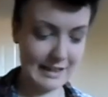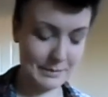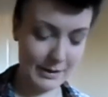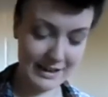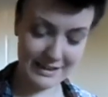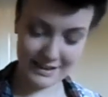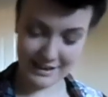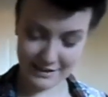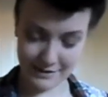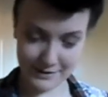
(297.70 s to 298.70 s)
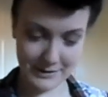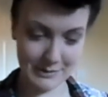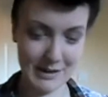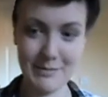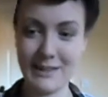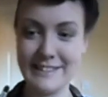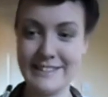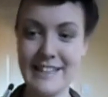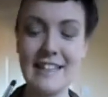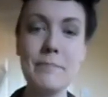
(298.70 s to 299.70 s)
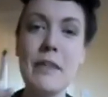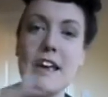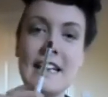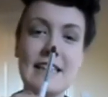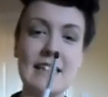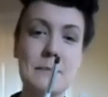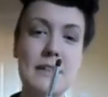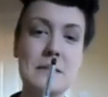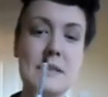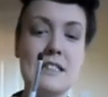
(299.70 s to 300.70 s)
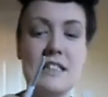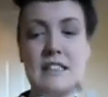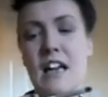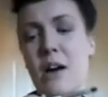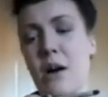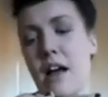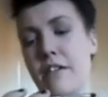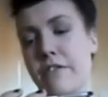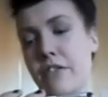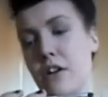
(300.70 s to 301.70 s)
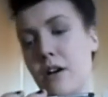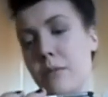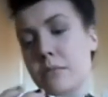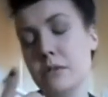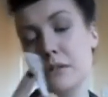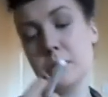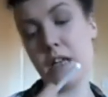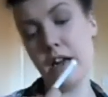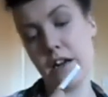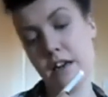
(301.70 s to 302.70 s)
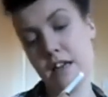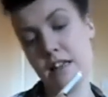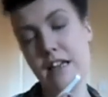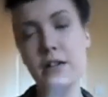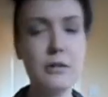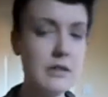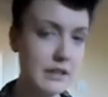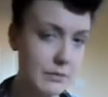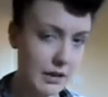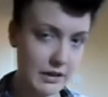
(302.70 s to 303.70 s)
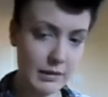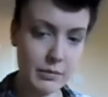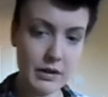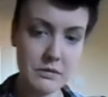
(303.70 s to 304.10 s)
this brush. I've lost all my brushes then. This brush, which is from Model's Own, and they call this a blending